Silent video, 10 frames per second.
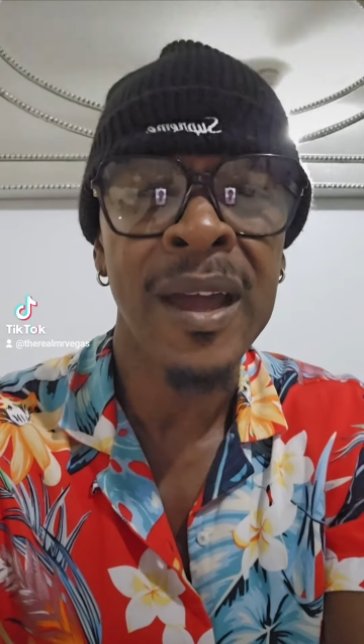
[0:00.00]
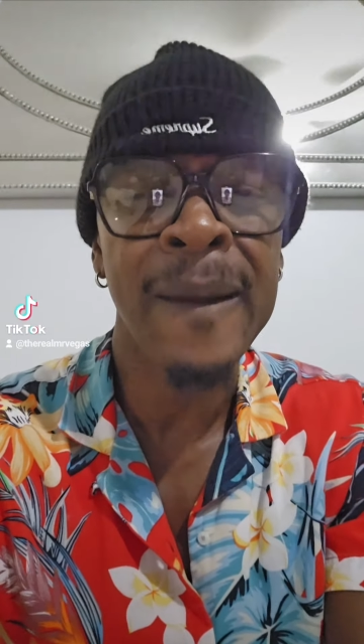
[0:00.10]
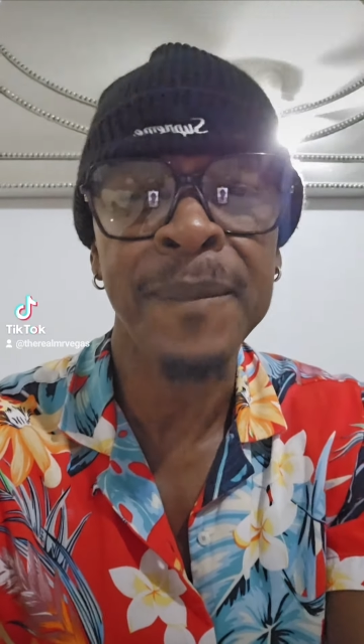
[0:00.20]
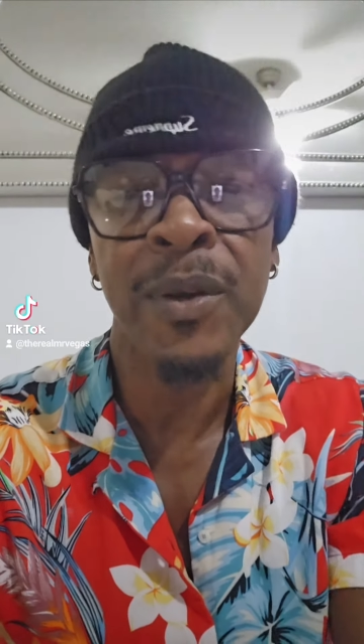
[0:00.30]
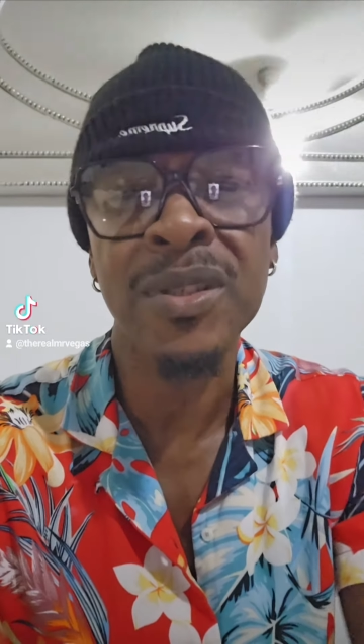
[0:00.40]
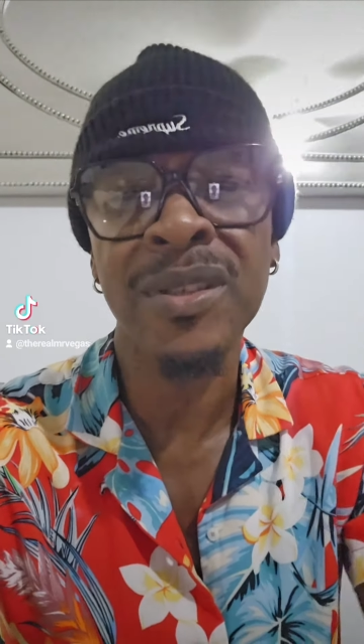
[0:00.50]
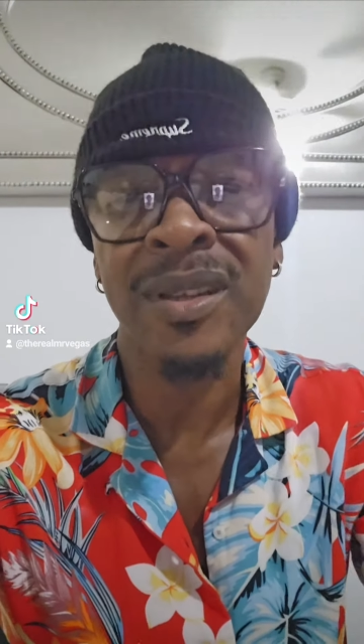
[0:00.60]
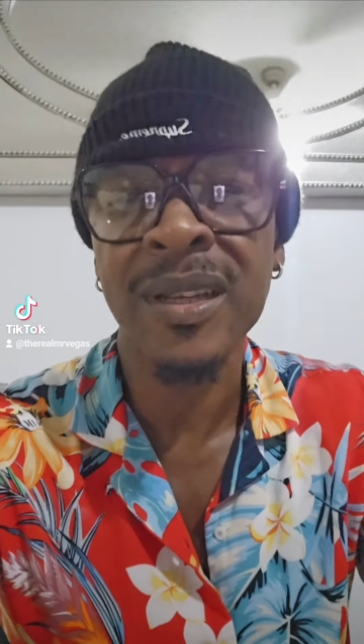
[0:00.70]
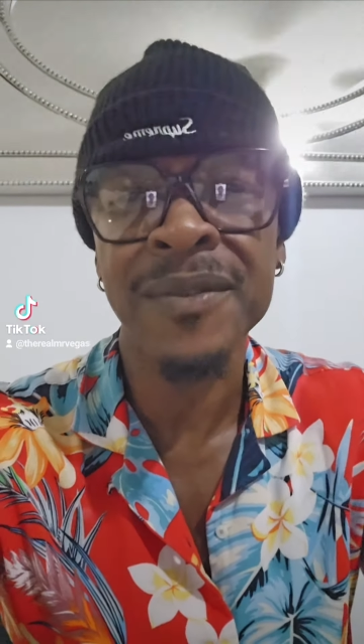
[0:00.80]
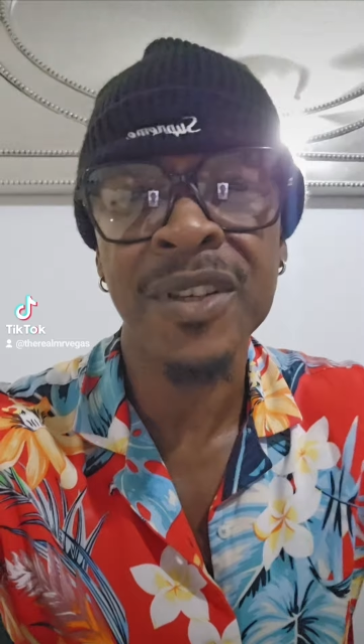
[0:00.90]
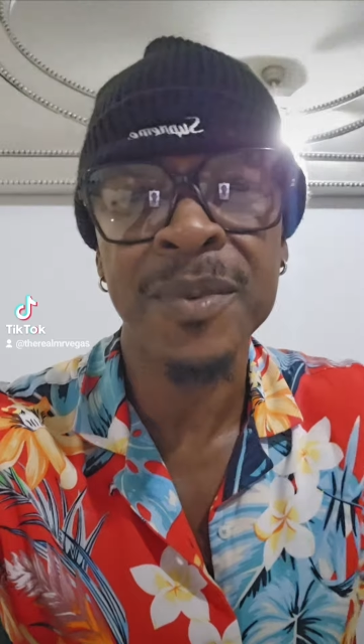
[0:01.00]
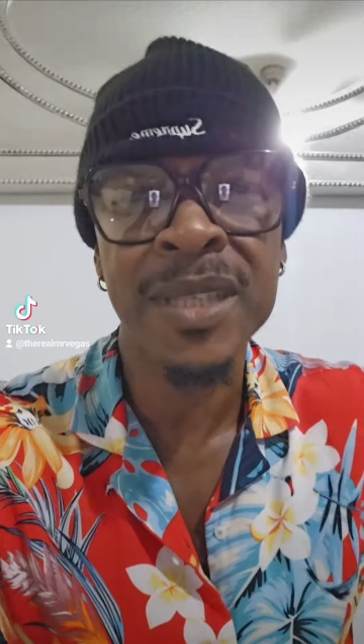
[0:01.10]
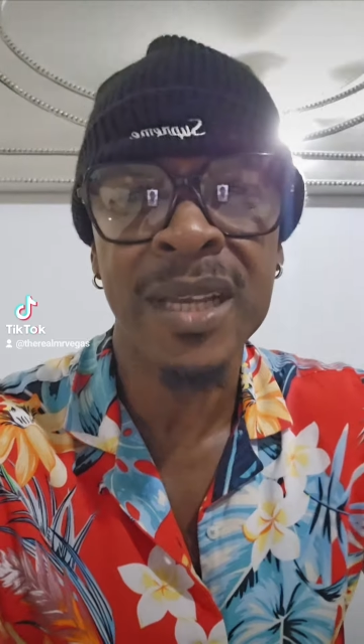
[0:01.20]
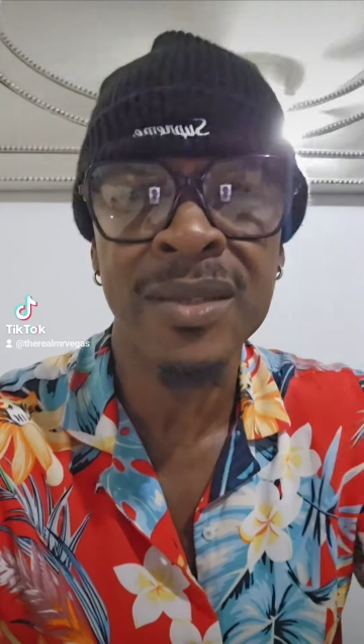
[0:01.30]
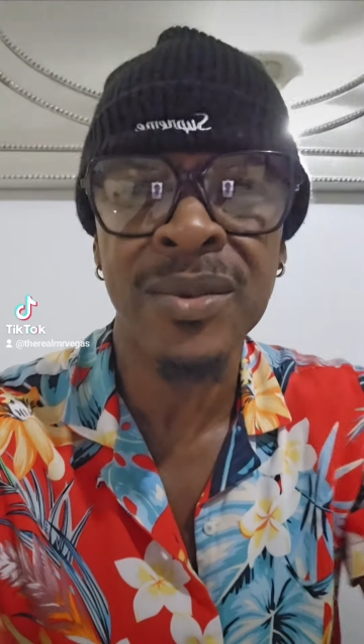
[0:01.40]
There was not enough
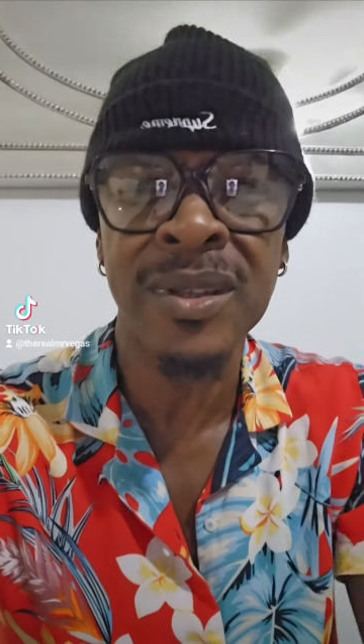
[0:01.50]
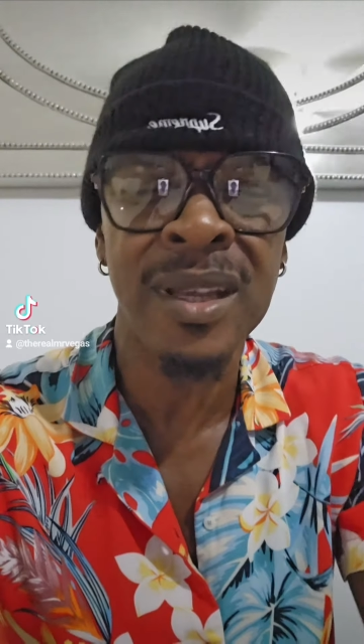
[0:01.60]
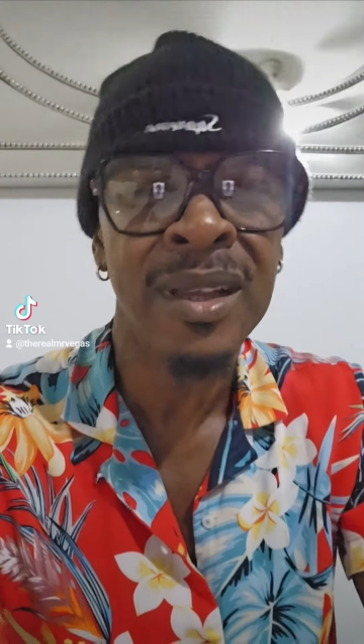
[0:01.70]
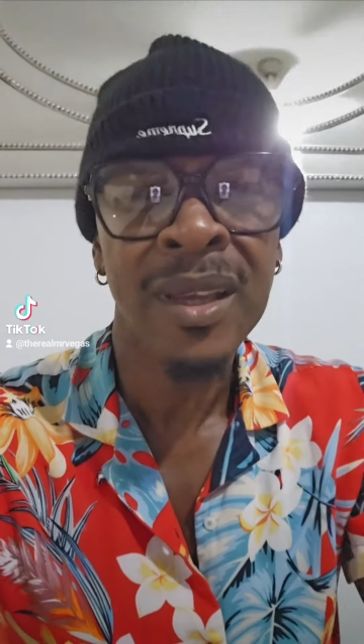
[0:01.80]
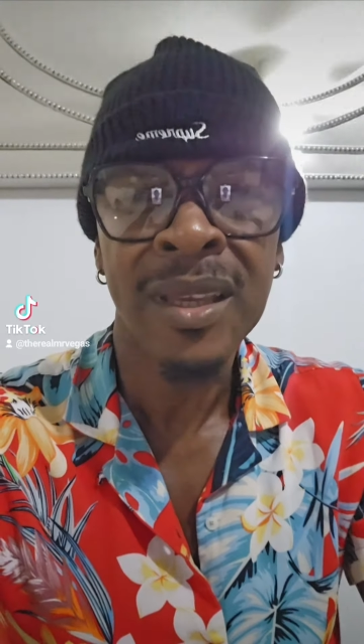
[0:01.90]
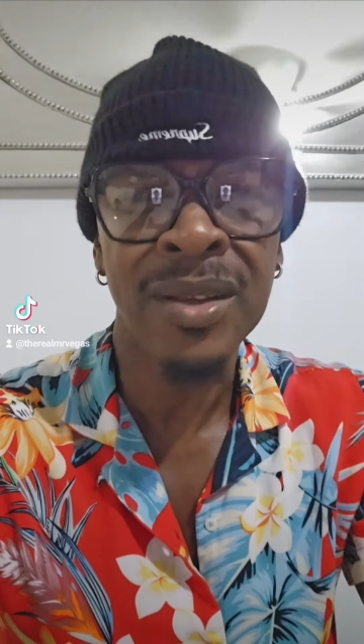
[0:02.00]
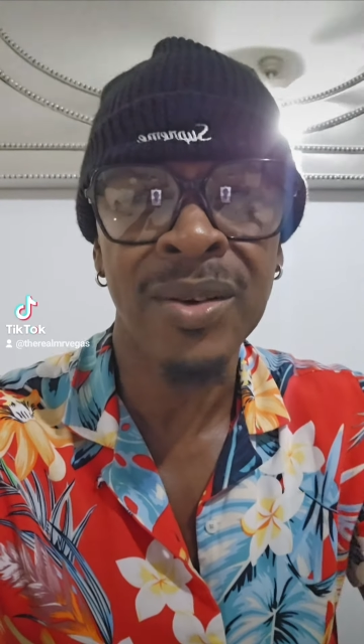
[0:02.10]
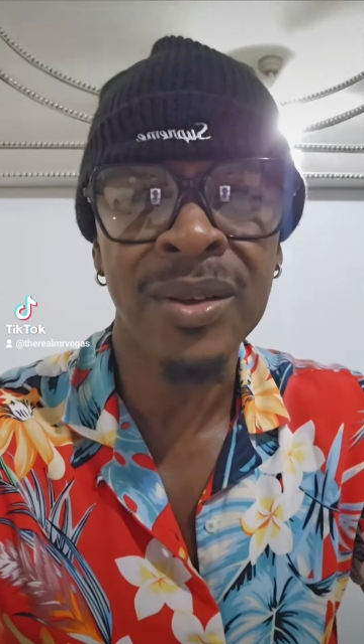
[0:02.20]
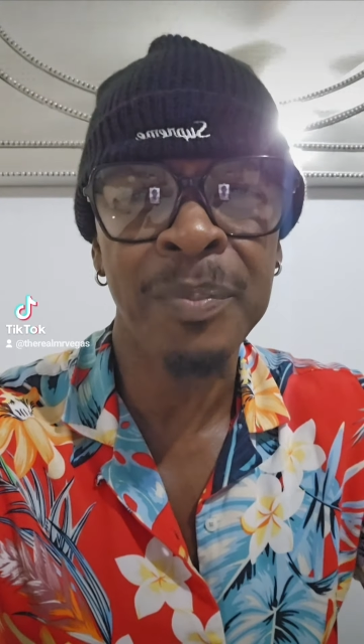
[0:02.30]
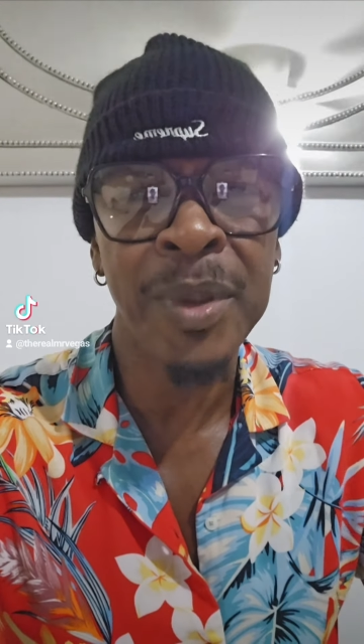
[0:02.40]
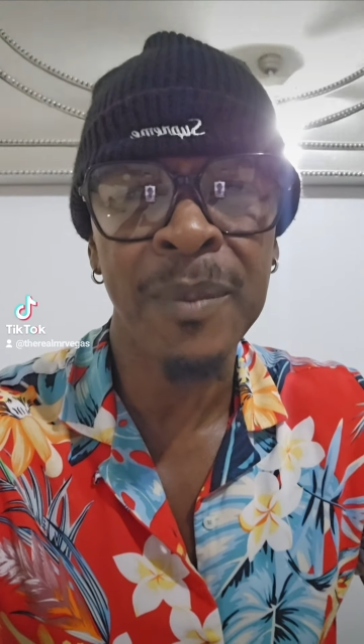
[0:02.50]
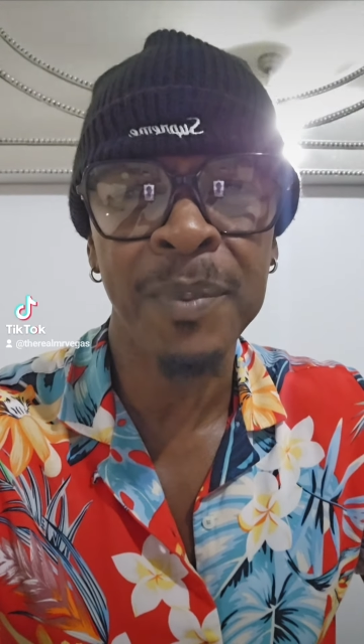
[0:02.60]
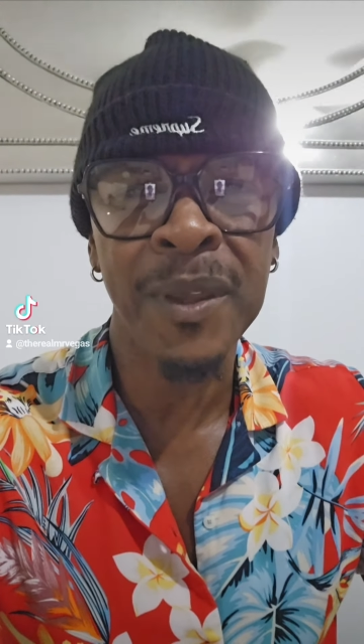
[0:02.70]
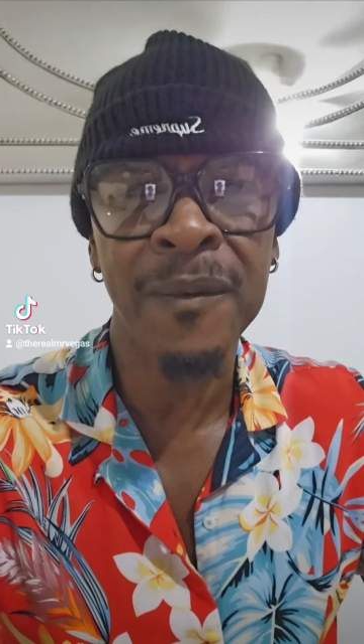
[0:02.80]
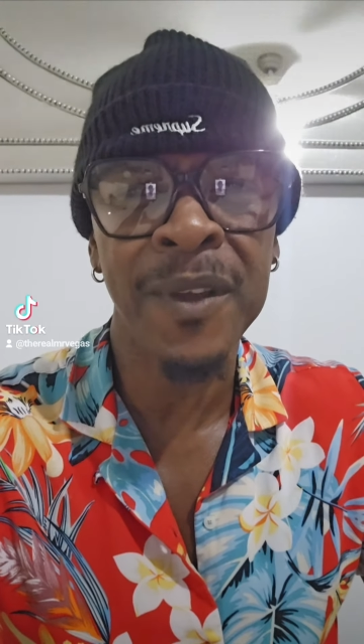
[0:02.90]
substance. The
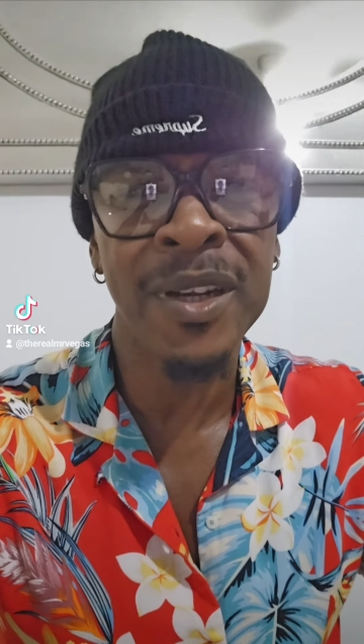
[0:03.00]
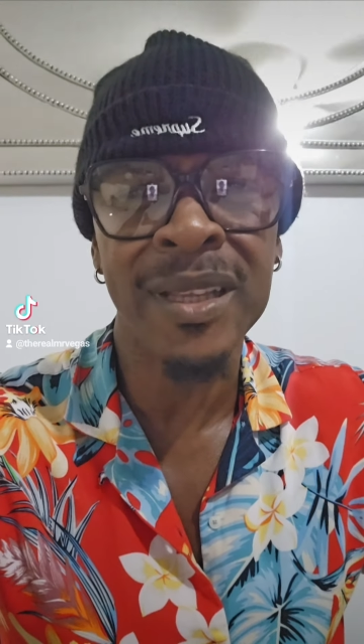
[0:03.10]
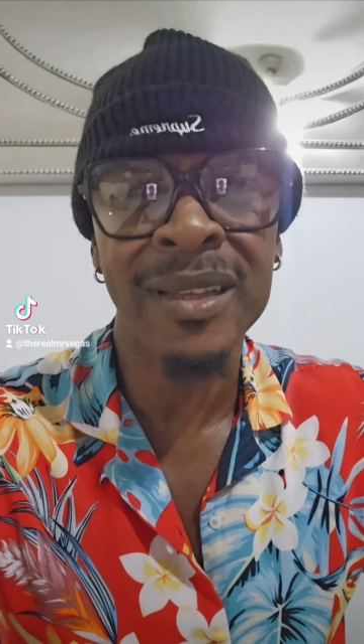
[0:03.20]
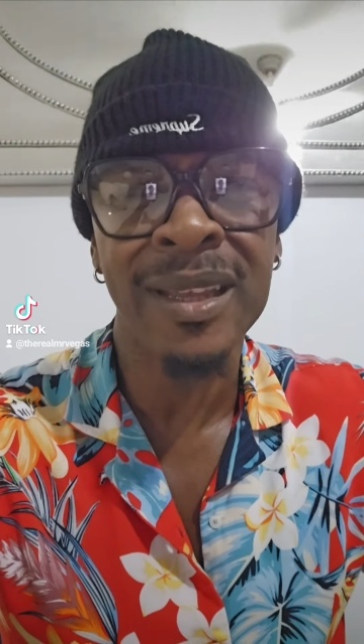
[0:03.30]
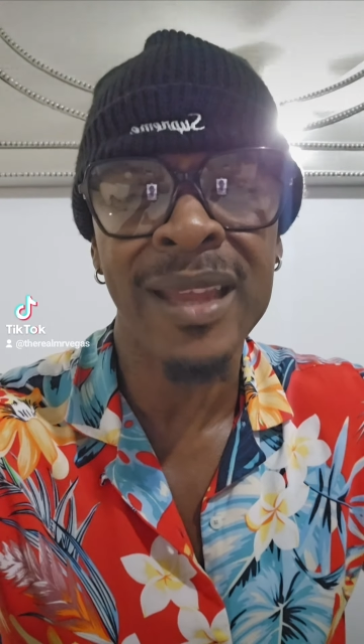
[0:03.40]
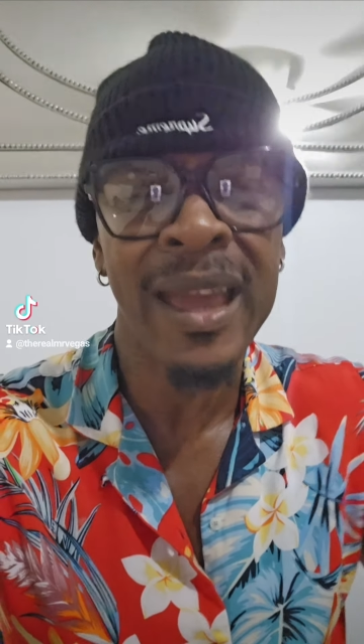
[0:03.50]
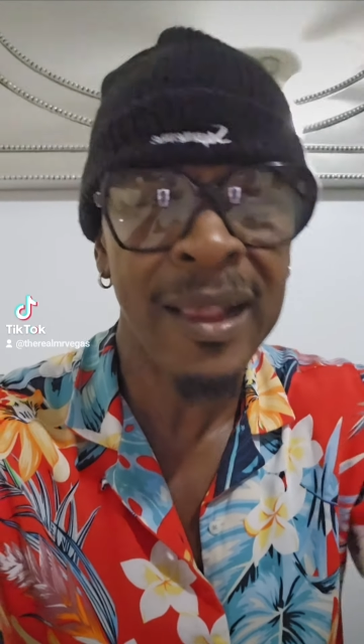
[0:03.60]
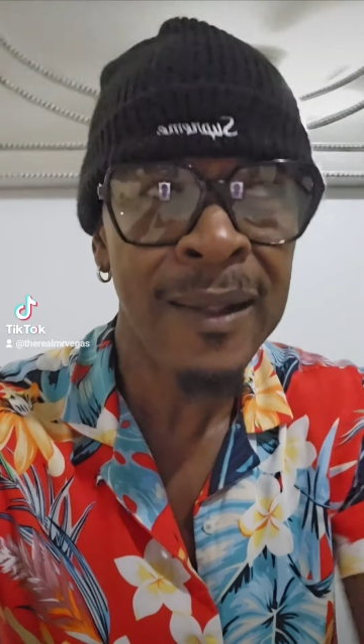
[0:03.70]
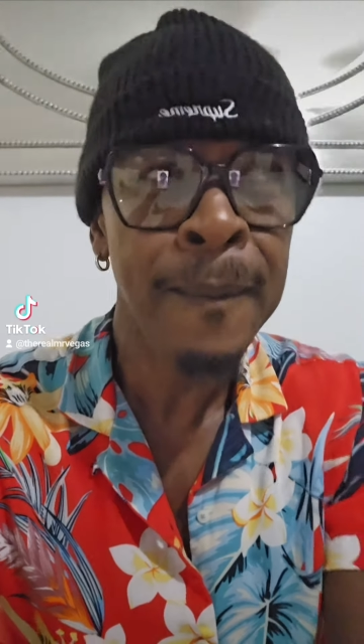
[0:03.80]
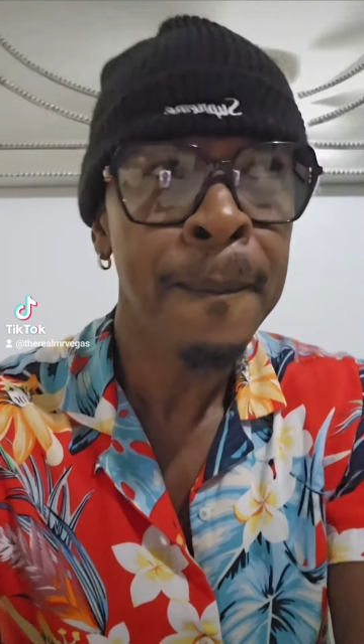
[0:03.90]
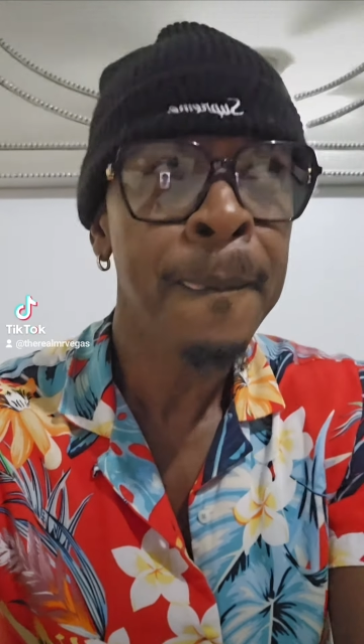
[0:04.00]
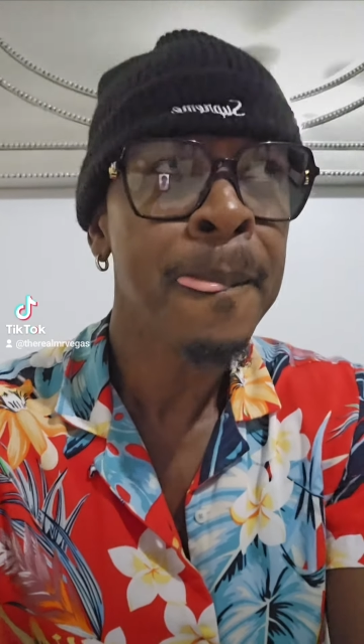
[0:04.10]
PNP, if you're not in denial,